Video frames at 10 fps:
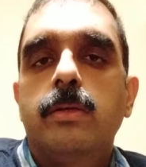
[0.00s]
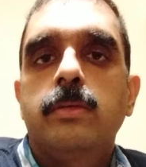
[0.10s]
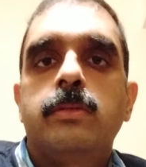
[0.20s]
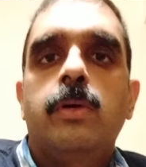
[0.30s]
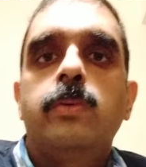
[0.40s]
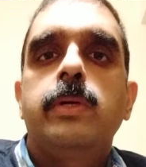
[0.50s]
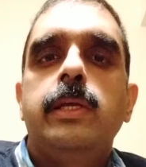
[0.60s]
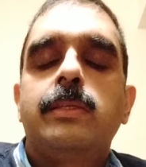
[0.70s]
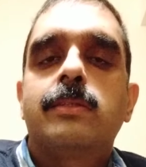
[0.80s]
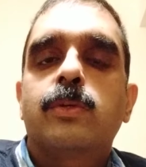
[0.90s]
So
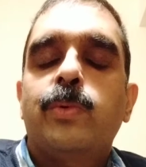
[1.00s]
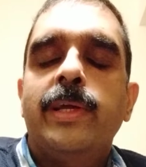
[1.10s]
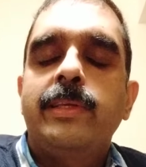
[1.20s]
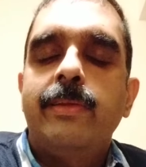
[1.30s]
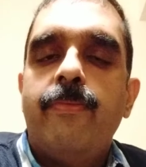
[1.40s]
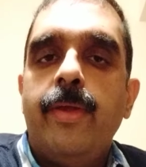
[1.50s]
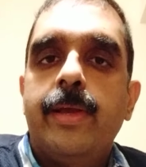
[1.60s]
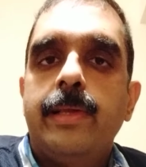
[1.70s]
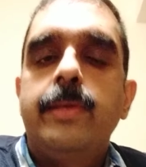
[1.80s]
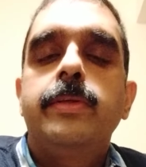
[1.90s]
it's quite
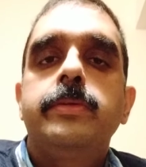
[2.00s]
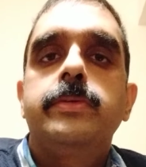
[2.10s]
difficult